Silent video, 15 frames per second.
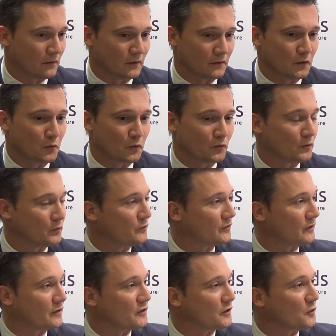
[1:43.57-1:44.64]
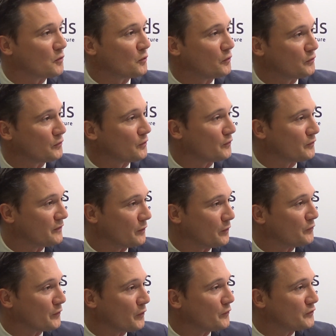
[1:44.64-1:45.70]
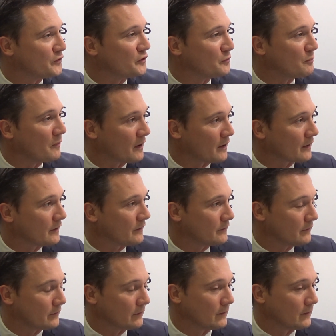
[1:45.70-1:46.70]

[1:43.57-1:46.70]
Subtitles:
The results are in the growth of this market.